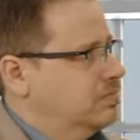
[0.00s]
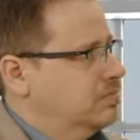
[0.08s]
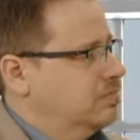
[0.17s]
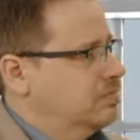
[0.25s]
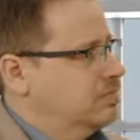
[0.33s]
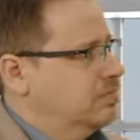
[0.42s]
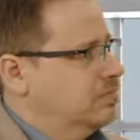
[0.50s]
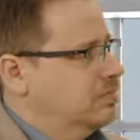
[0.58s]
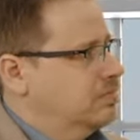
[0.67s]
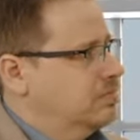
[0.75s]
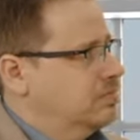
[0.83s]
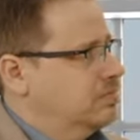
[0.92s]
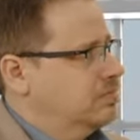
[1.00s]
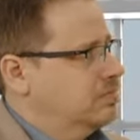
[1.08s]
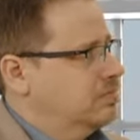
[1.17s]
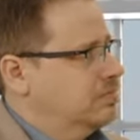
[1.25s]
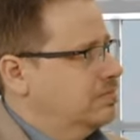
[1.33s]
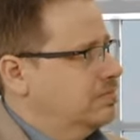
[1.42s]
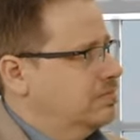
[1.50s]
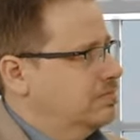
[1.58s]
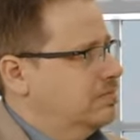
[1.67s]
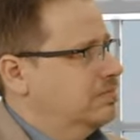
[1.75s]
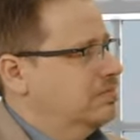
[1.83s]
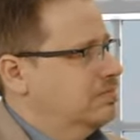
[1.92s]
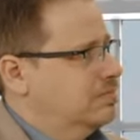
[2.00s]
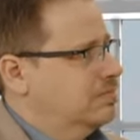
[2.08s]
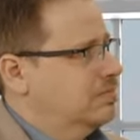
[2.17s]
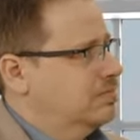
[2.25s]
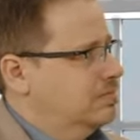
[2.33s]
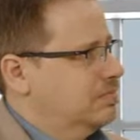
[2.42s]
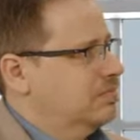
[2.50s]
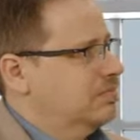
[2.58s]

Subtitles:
[no speech]